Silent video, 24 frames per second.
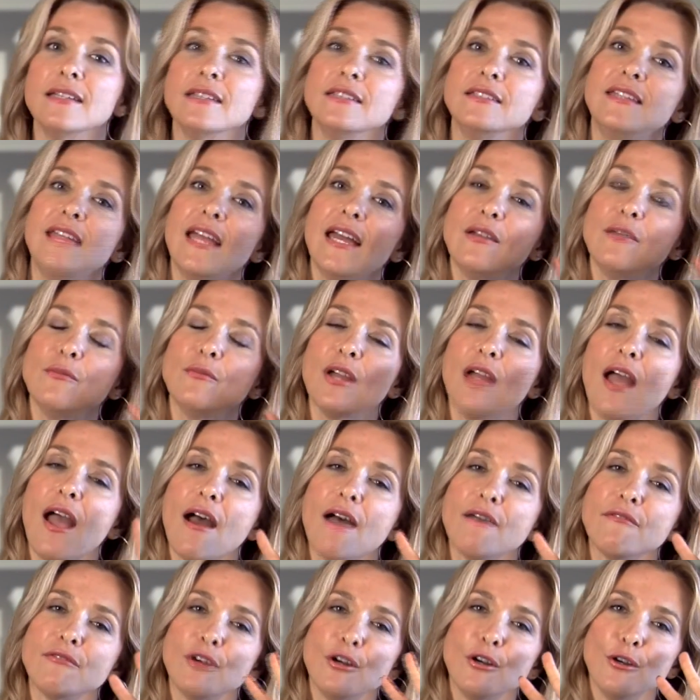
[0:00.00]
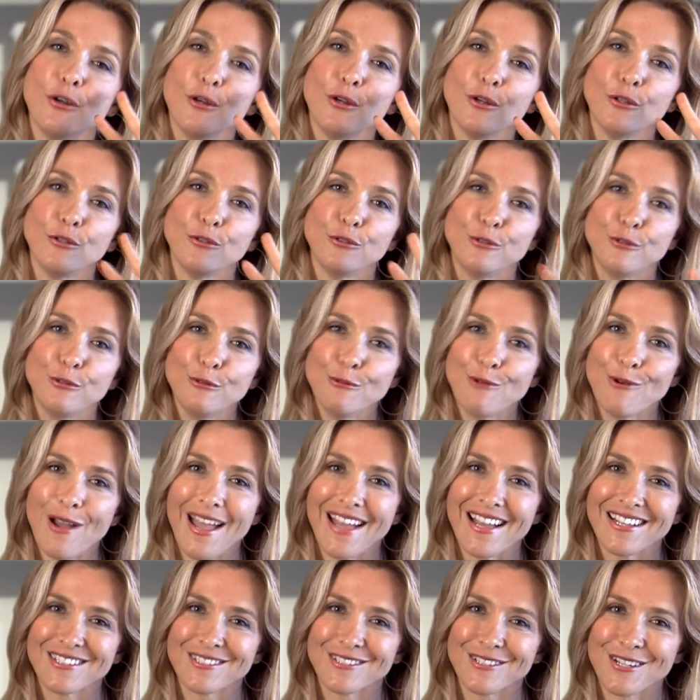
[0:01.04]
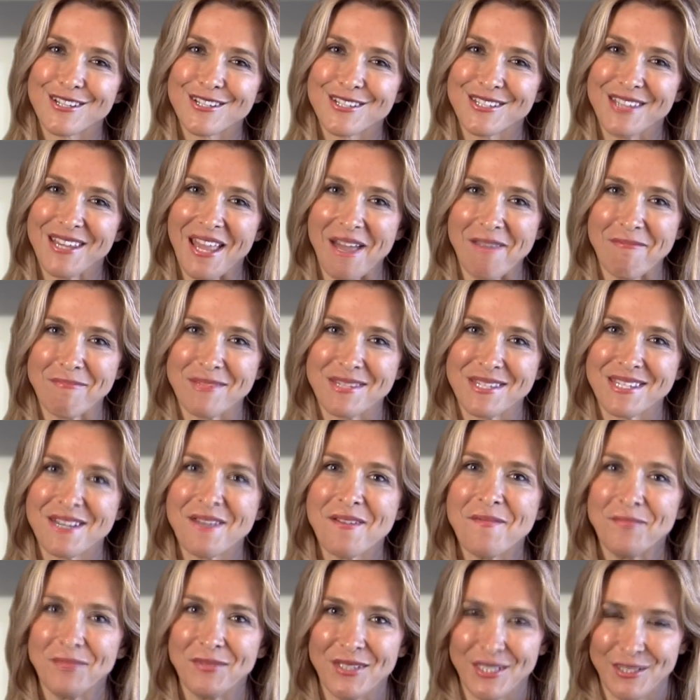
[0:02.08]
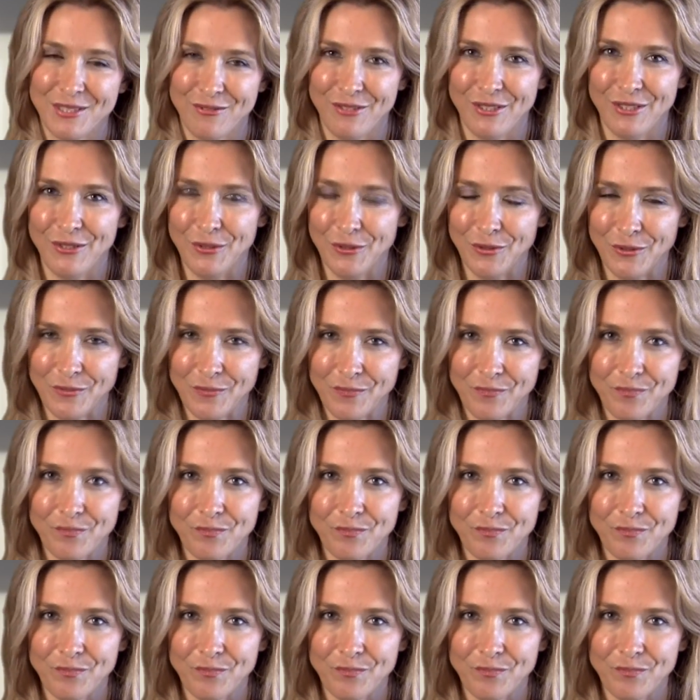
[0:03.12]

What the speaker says: then we have 2 extra steps that we do.